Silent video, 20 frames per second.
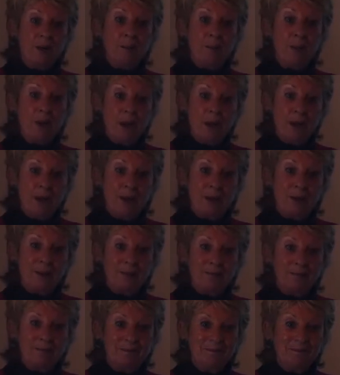big,
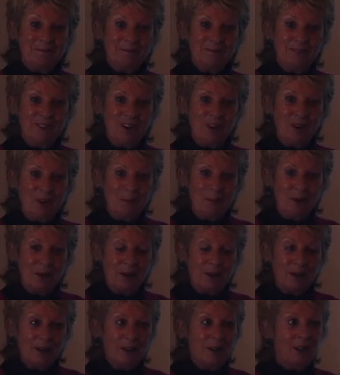very
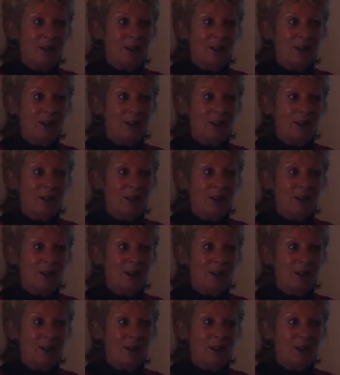big.